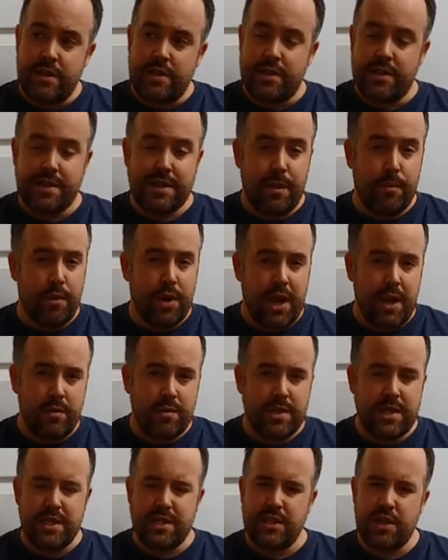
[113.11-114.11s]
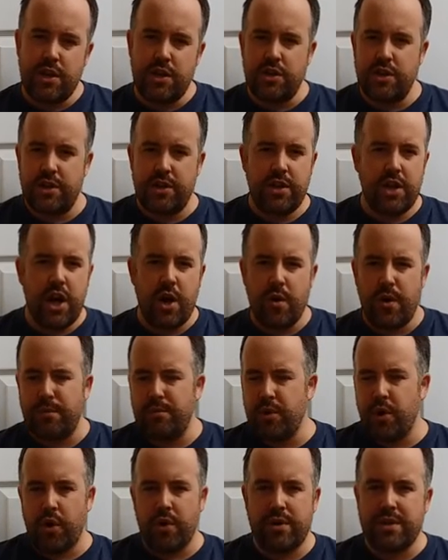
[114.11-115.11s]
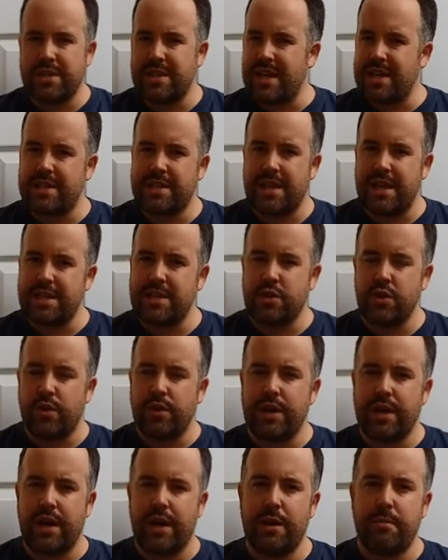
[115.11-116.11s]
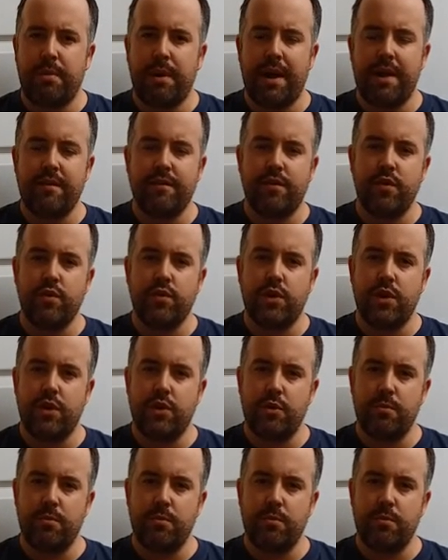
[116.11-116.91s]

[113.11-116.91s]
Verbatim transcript: to someone else's. No, I'm not because that's that's not the kind of playing field that,